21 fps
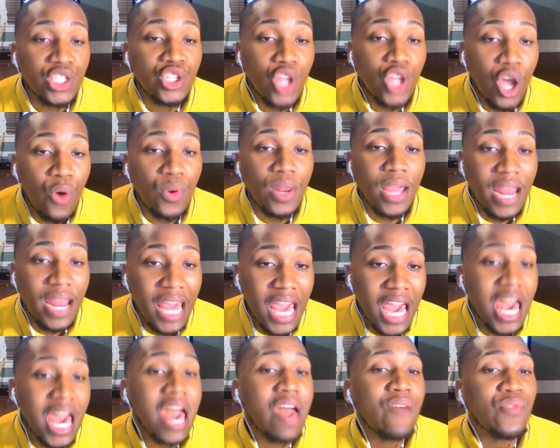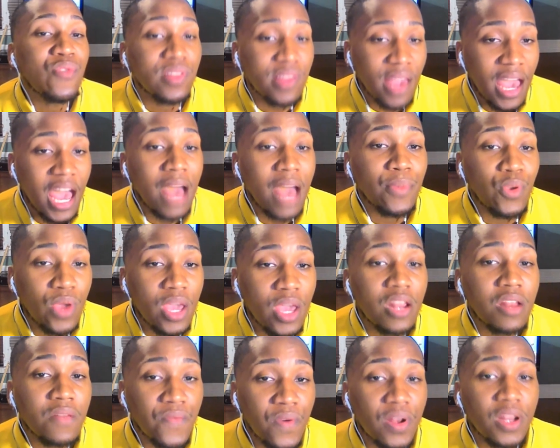know that every time you get
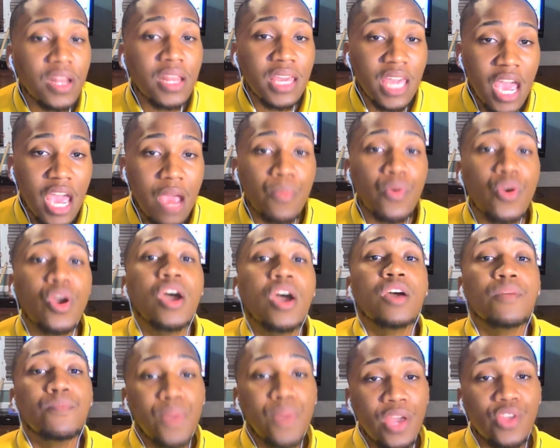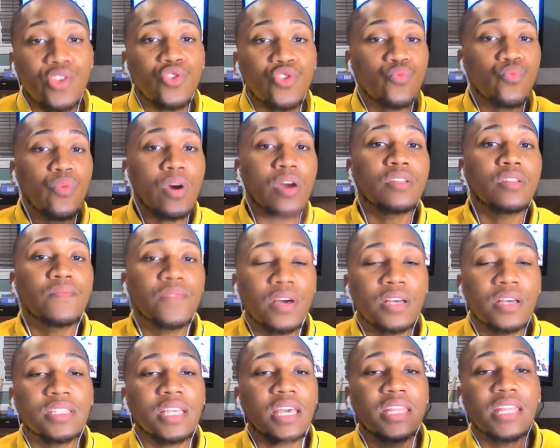in front of the camera, bitch, you one of
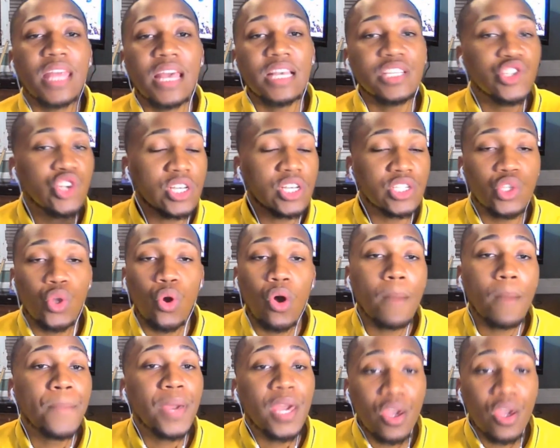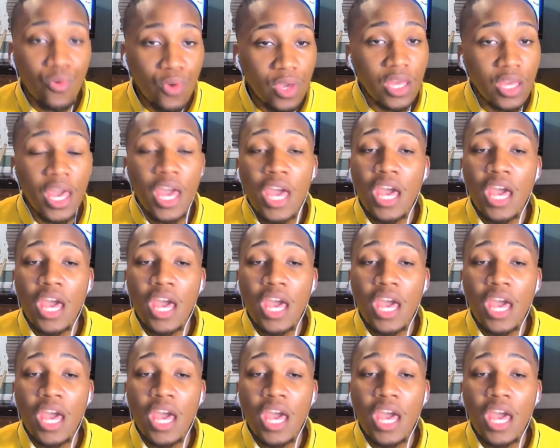us, and that's just our period.